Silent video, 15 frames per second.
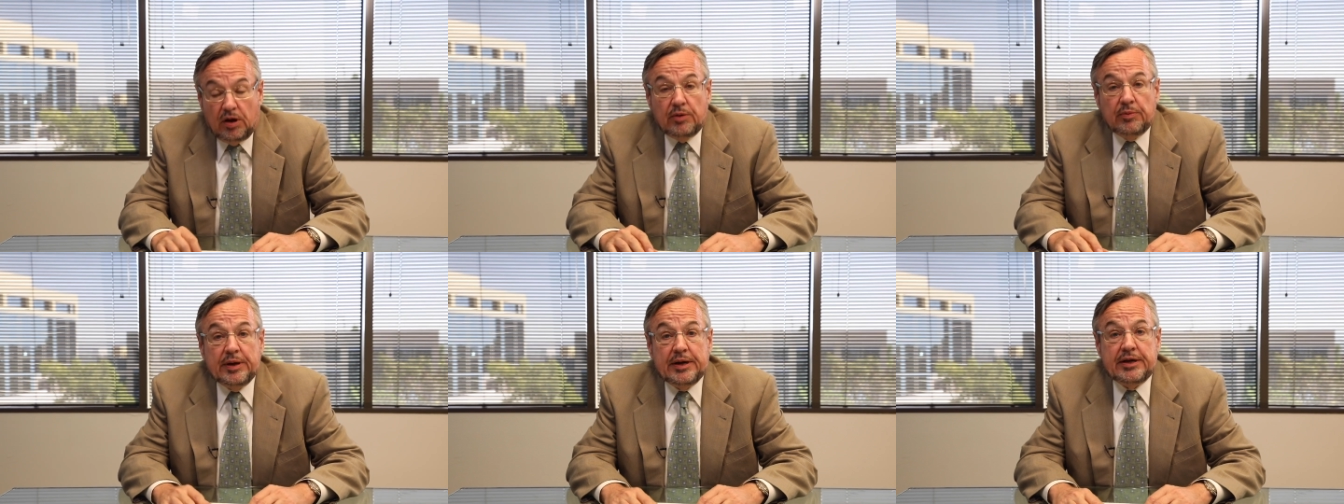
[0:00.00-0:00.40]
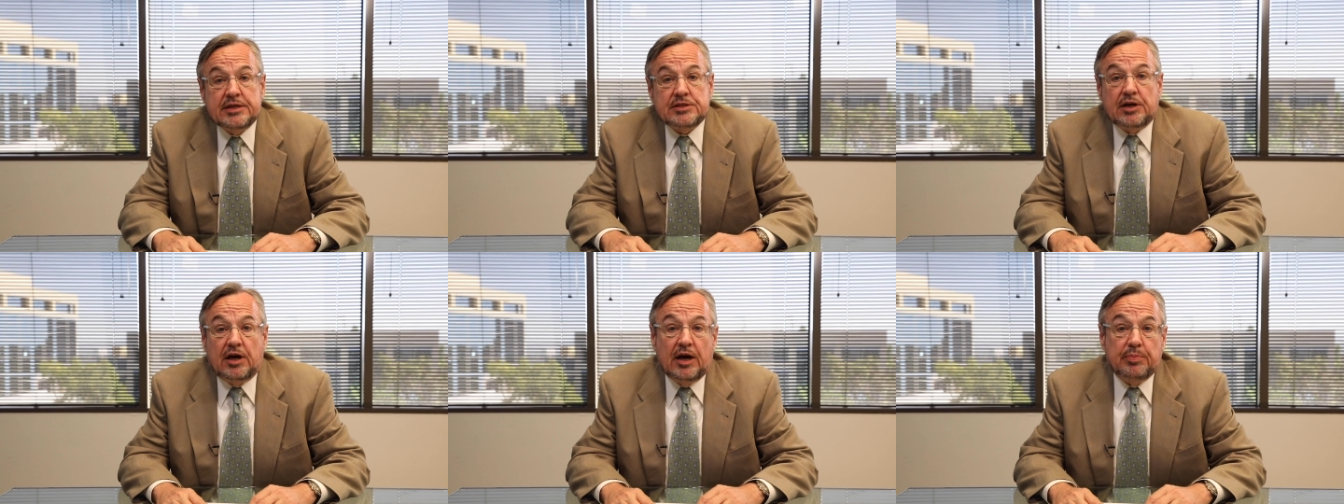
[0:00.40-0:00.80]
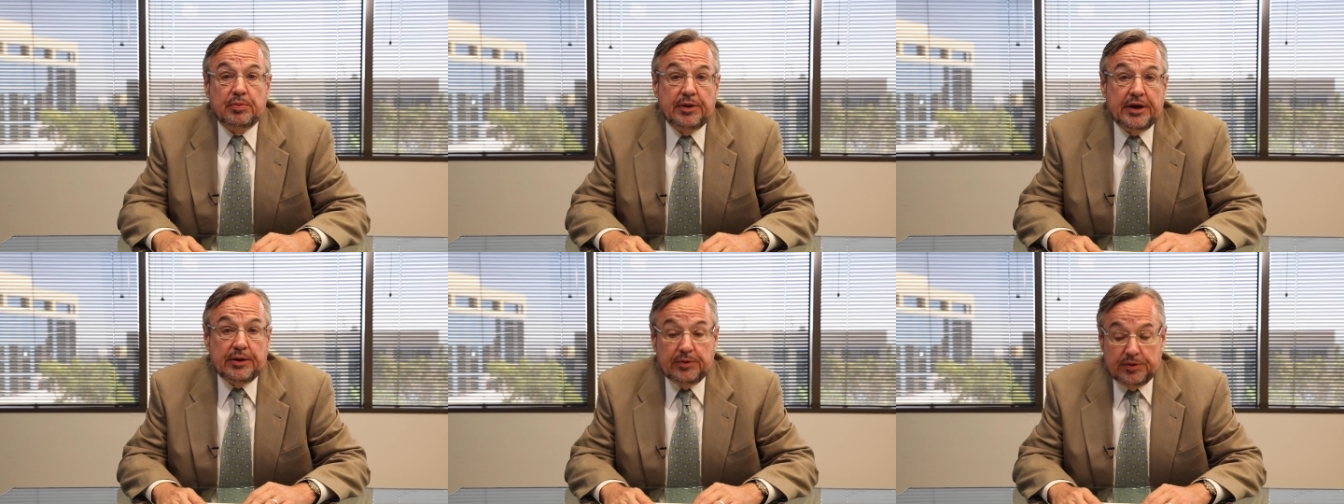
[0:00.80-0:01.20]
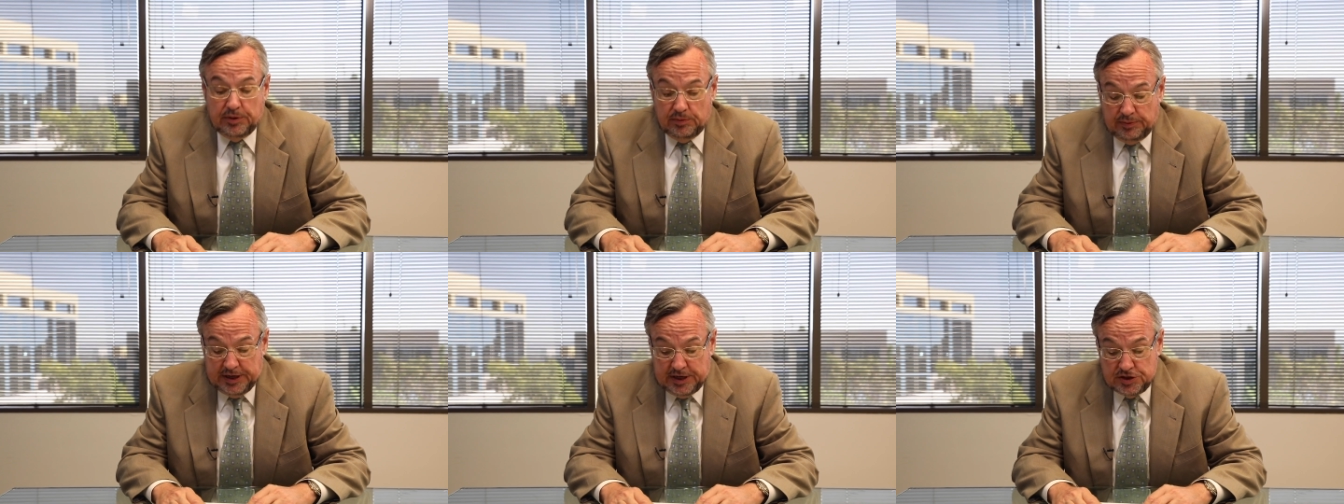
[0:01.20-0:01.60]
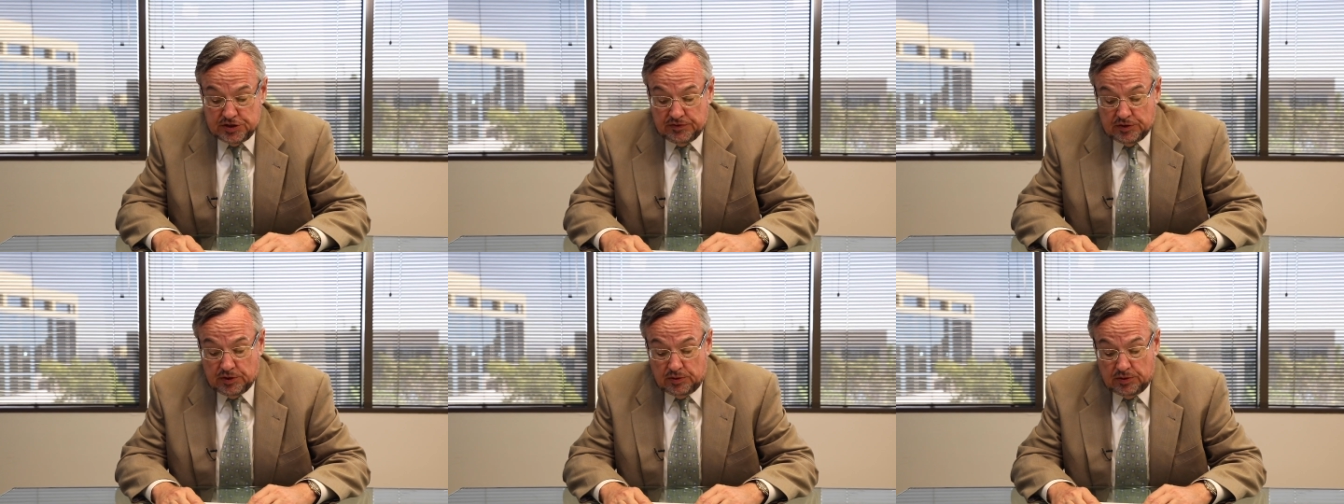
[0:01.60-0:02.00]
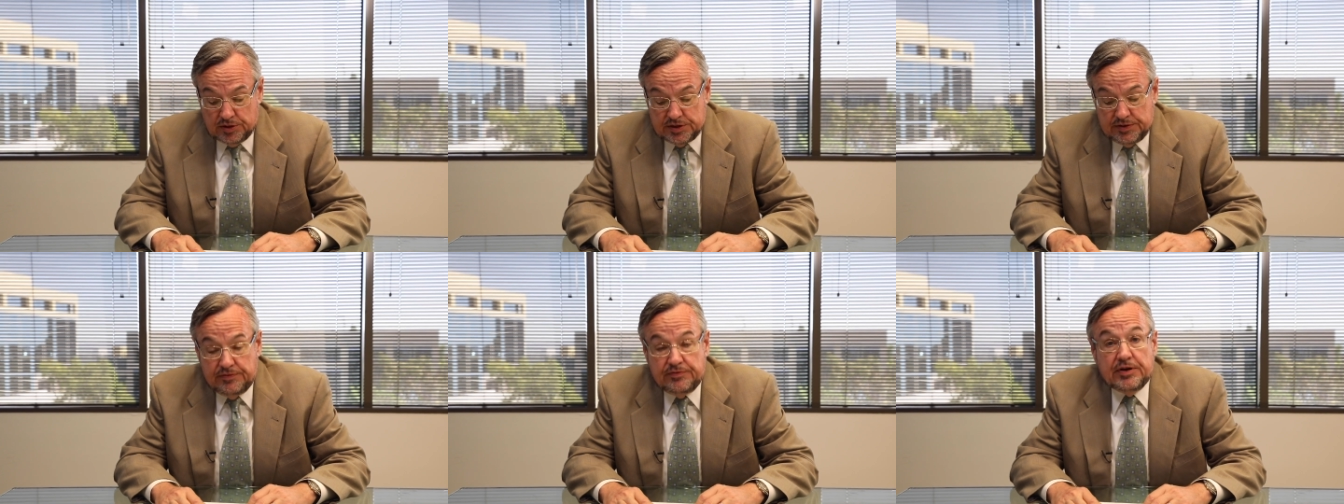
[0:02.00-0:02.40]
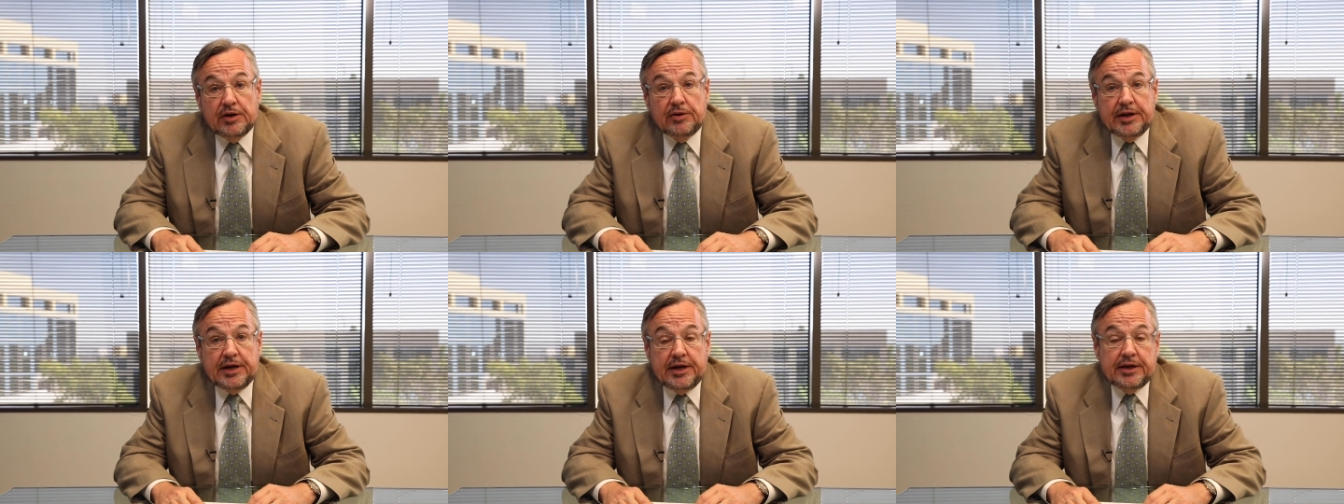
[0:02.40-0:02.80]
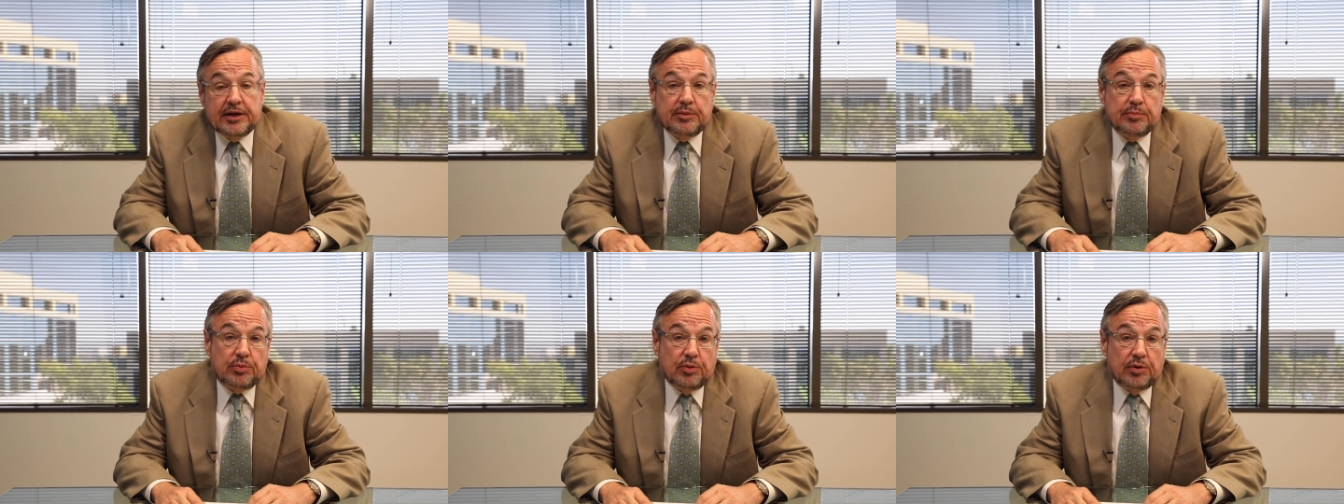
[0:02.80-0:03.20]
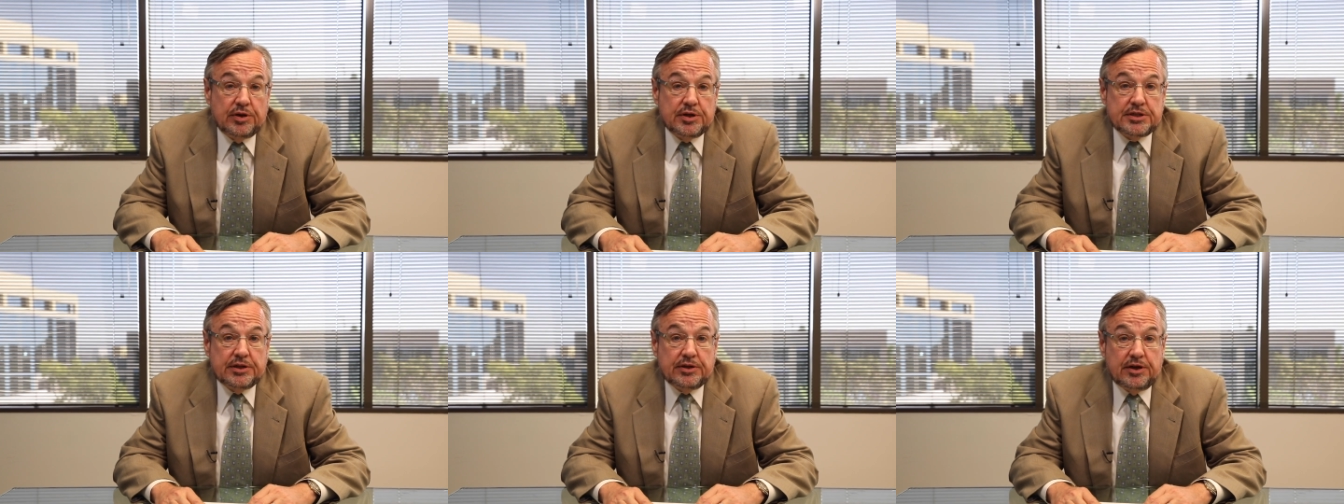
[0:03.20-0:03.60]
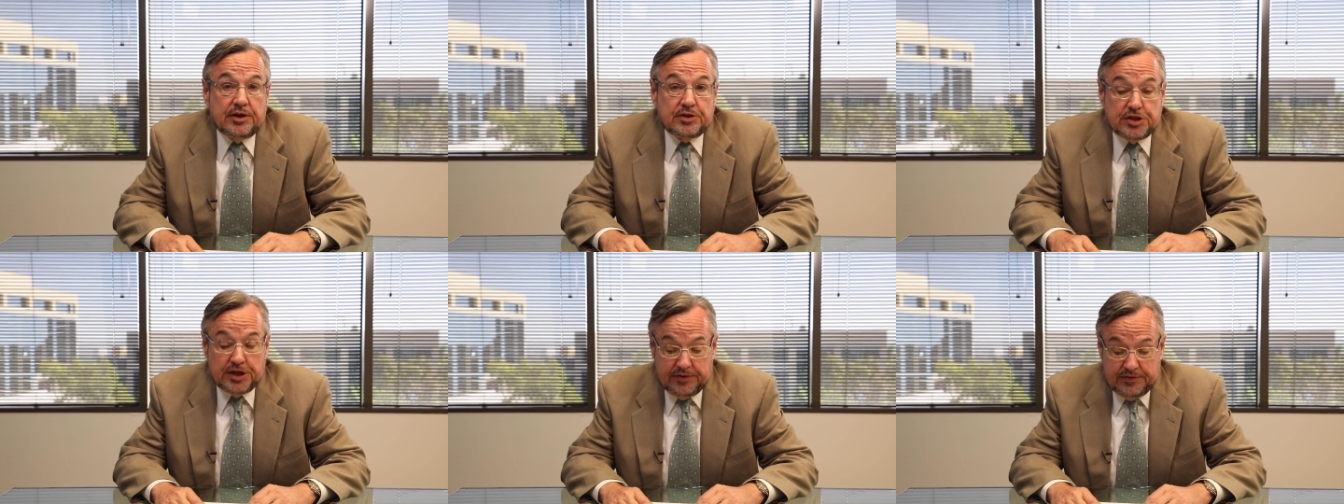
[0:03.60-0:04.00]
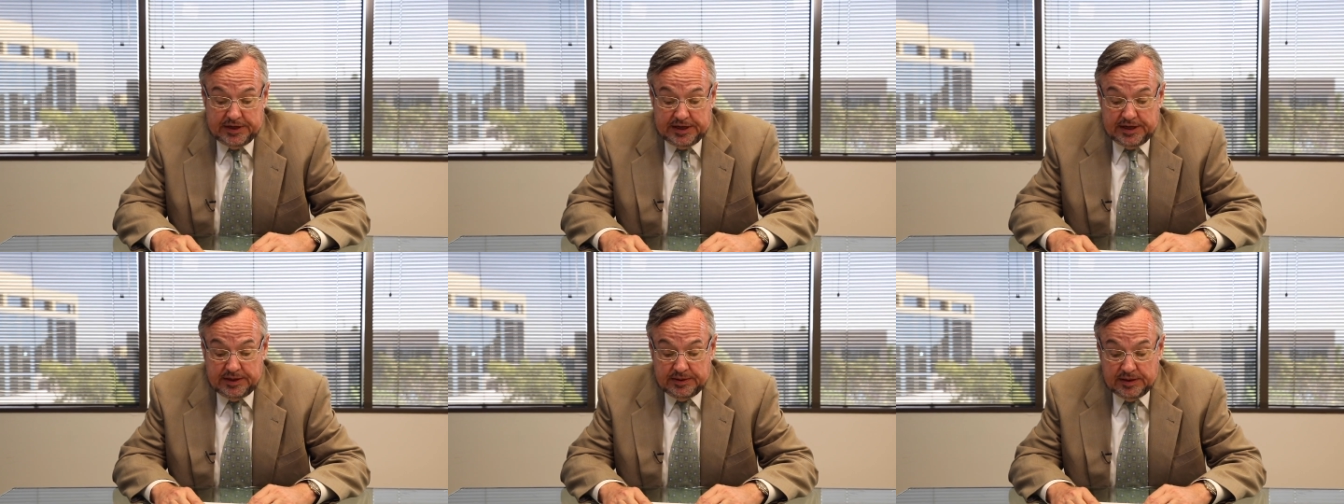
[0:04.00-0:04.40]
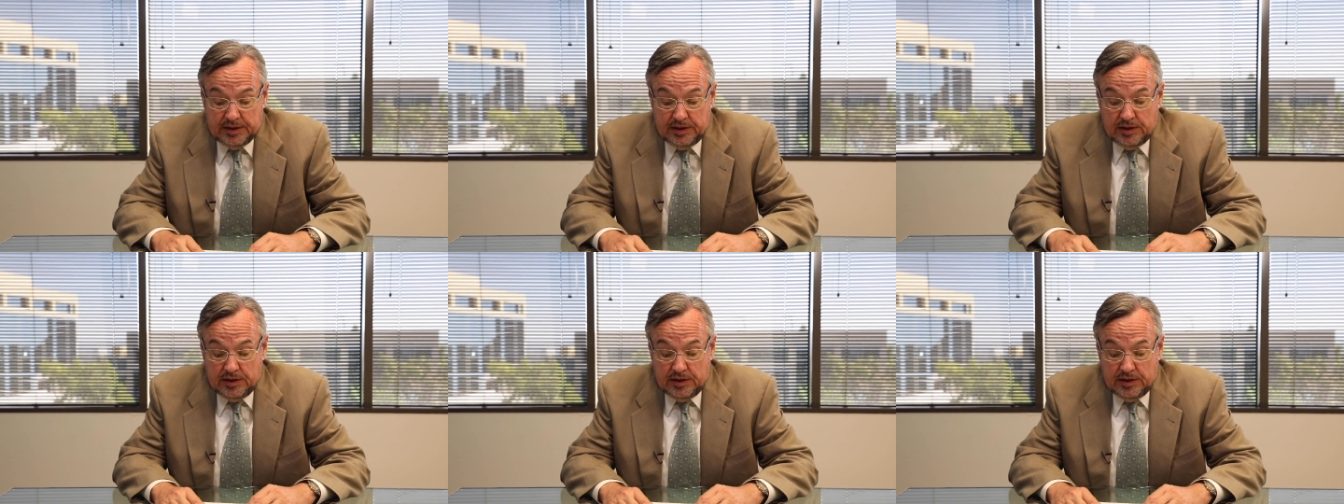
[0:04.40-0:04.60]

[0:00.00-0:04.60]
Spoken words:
always operating with a range of goals of varying importance and longevity,